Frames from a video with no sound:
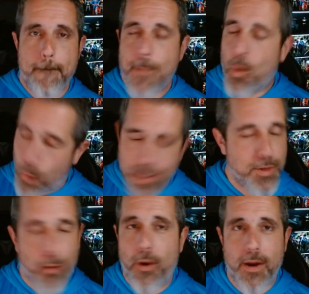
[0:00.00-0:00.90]
What's
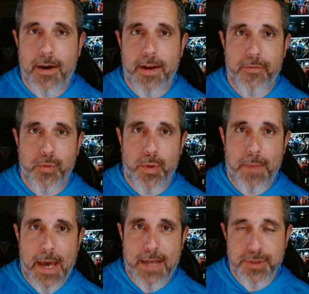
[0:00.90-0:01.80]
going on,
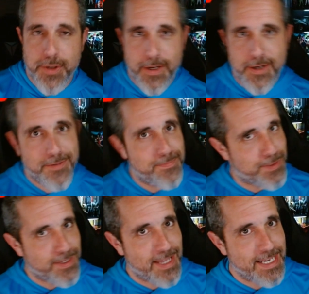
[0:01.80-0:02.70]
everyone? Badger here.
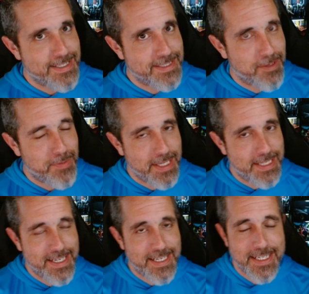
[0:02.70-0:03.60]
Sure to like and sub, and
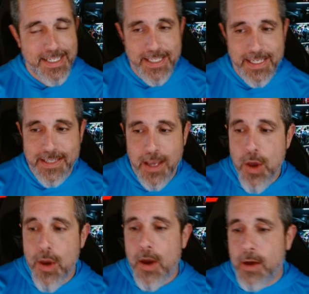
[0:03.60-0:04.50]
let's get into this.
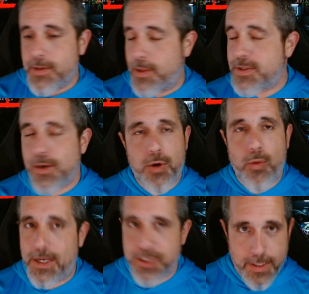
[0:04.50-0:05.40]
So, there's no
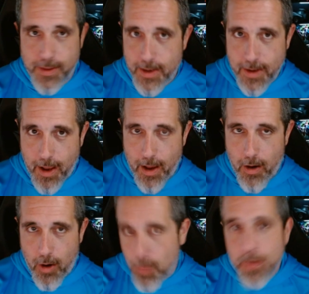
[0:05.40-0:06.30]
question that
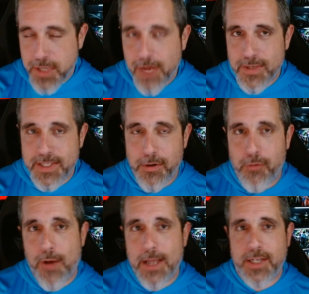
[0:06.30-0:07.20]
almost every single
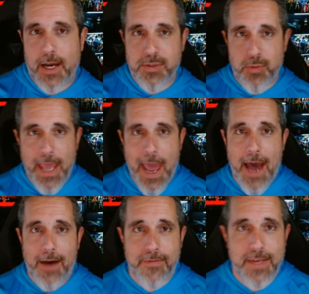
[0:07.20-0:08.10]
franchise we
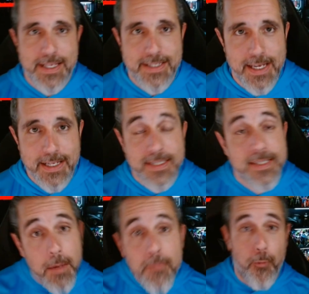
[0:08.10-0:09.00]
have is in
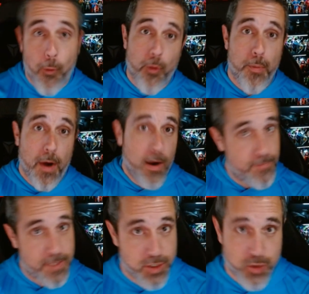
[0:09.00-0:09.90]
some form
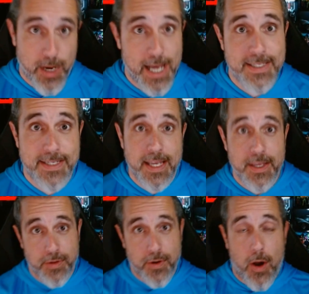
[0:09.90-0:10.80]
of distress,
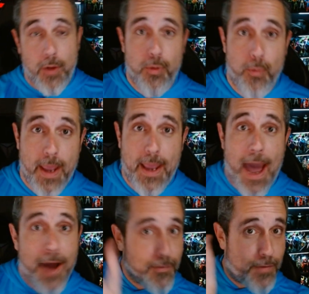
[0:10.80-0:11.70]
either on the way
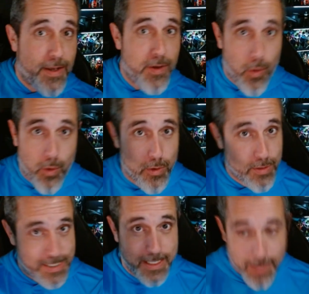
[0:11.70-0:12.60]
out of it
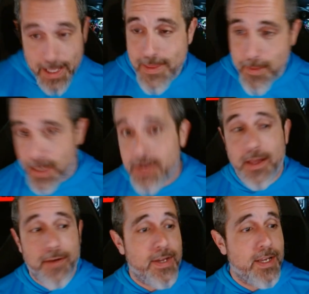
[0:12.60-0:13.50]
or still in the
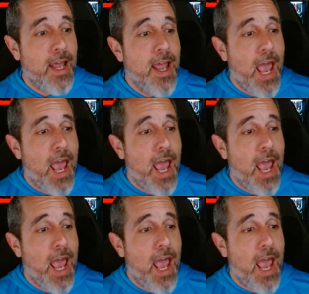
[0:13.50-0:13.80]
middle of it.